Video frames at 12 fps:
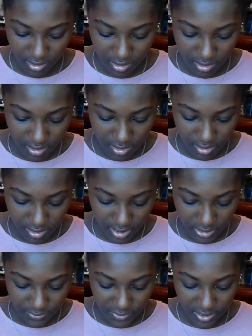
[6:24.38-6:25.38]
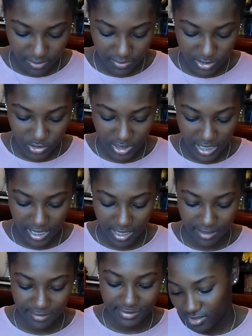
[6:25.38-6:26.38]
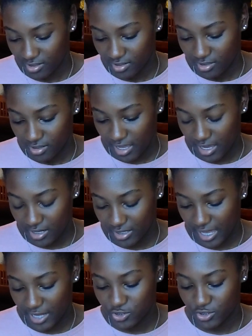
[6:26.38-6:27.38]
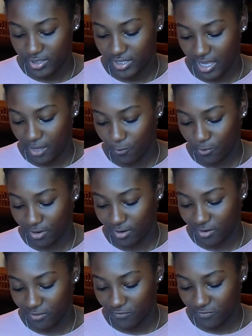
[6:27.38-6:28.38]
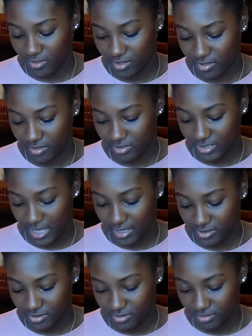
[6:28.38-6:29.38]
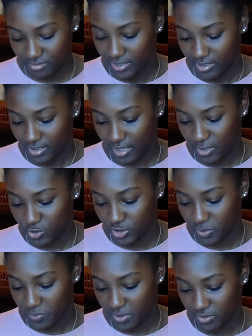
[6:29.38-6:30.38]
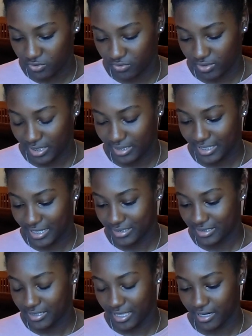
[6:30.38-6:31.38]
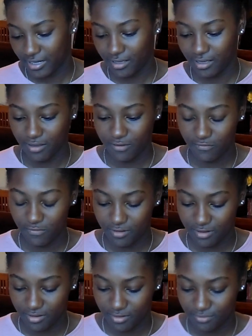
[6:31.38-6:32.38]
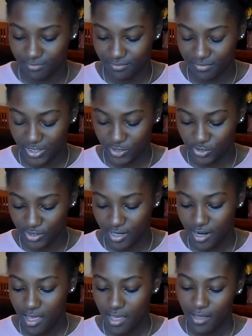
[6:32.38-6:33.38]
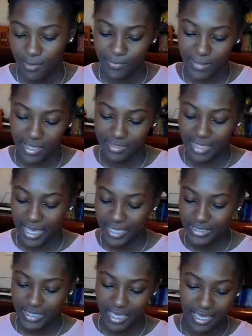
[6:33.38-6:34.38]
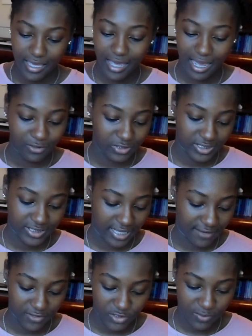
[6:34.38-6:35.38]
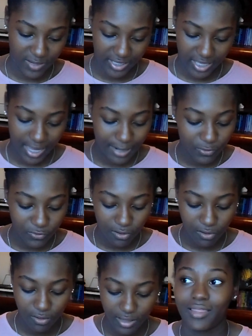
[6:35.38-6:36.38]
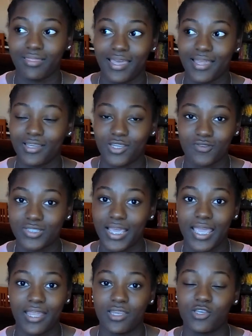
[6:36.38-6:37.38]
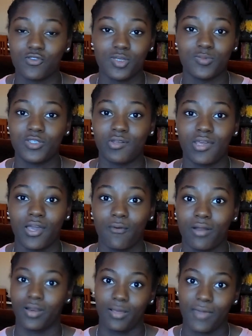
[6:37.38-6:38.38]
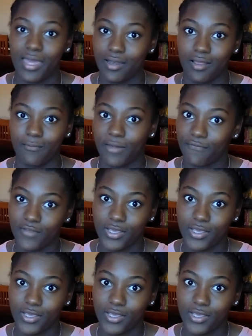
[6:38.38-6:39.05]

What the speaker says: And that's pretty much it. And occasionally I will curve the text. Kind of just depends on like the aesthetic of the picture, but that is it. I'll just save it to my camera roll and then use it in YouTube Studio when I'm editing my